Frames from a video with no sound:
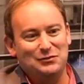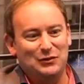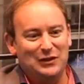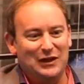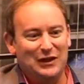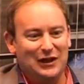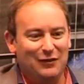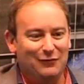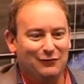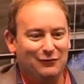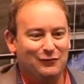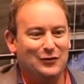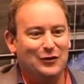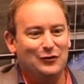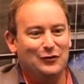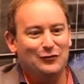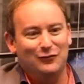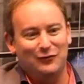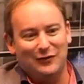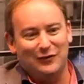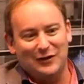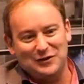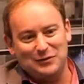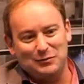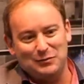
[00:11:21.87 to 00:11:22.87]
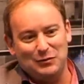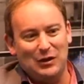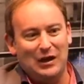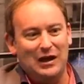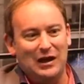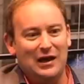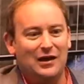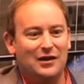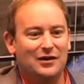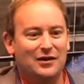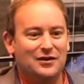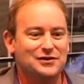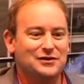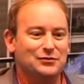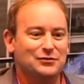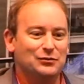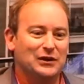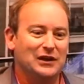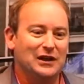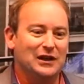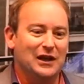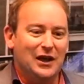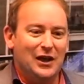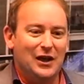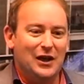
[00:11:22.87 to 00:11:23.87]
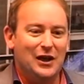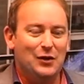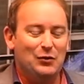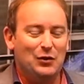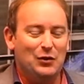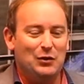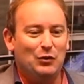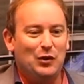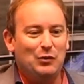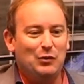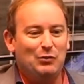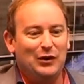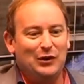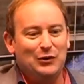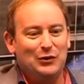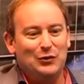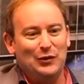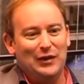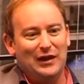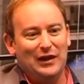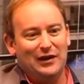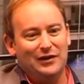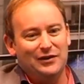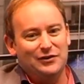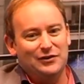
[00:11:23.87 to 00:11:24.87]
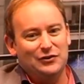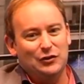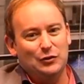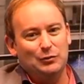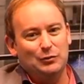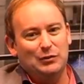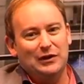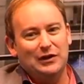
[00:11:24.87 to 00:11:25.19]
and we have, you know, flexible hours, and we bring all that in too.